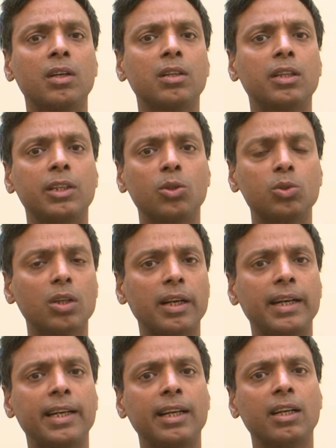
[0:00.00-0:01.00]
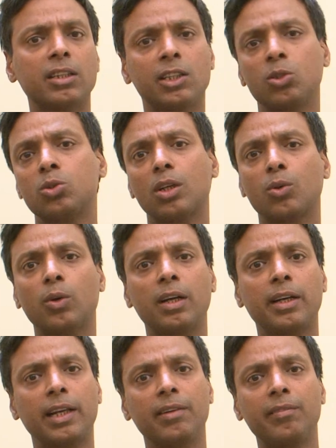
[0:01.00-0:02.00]
the user rating and the user
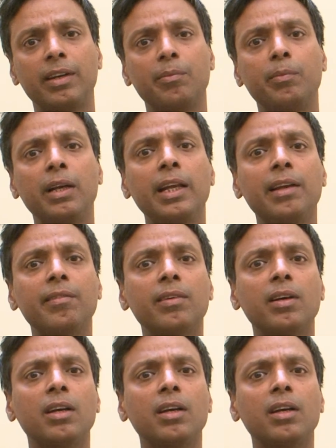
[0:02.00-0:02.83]
quality, we believe